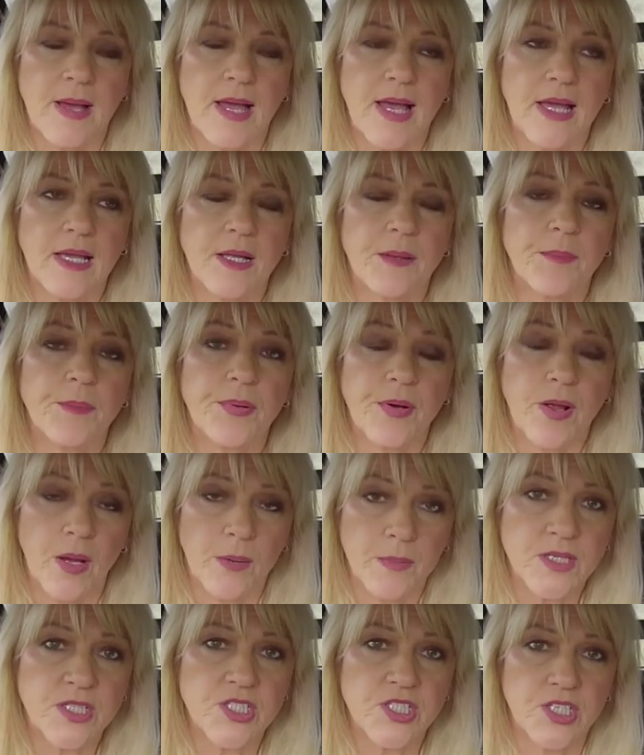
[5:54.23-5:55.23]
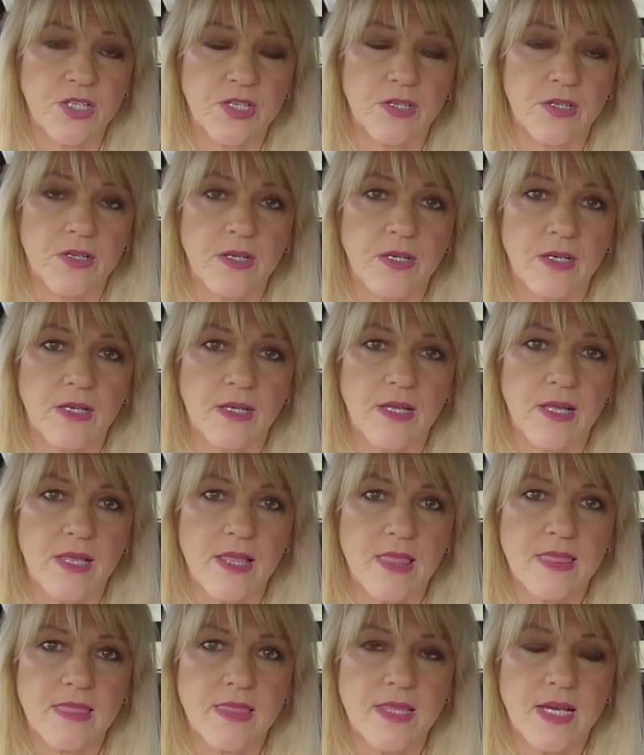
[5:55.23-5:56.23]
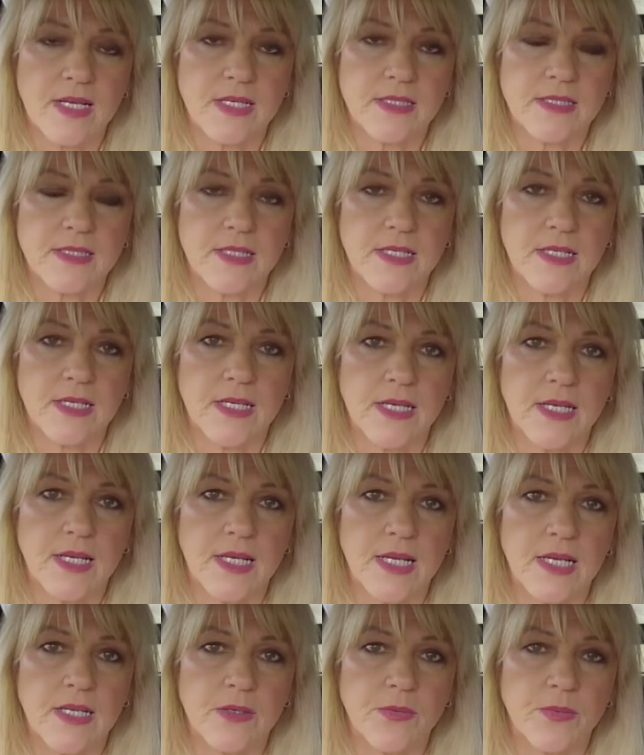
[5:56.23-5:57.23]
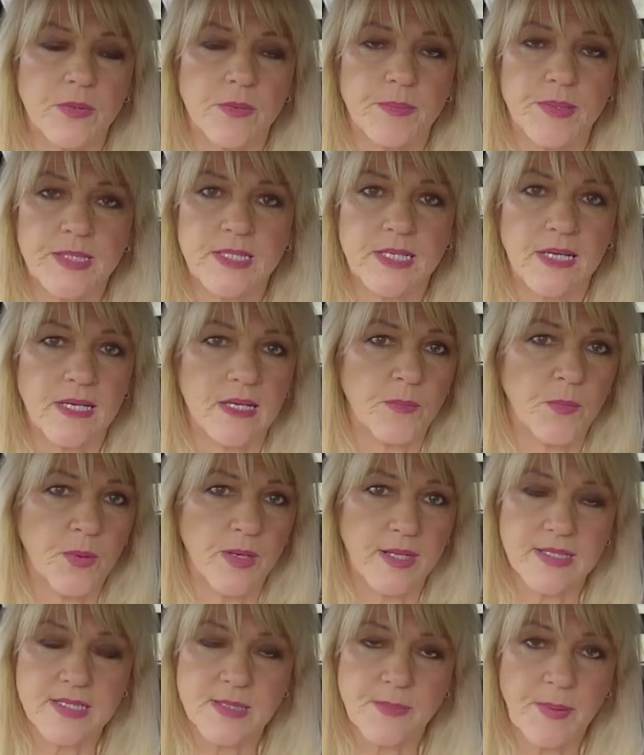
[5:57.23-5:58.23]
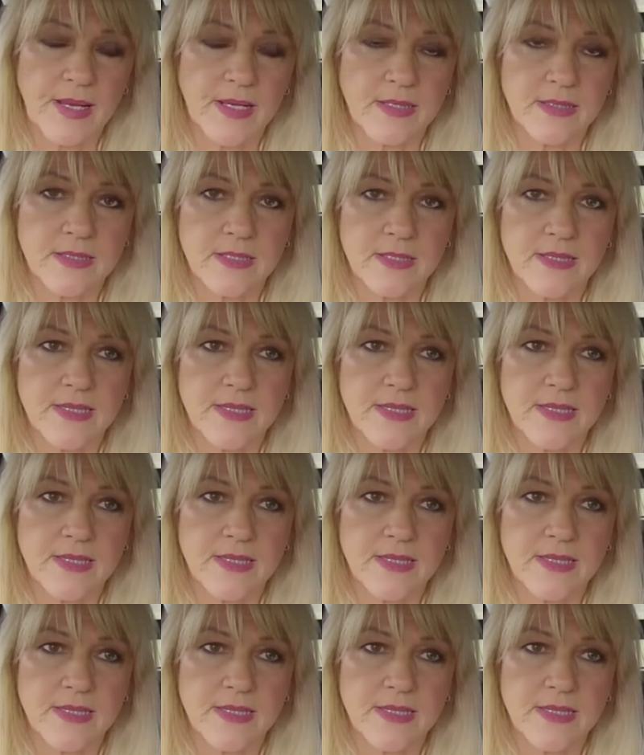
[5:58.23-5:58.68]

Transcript: I can promise you that it will be time well spent.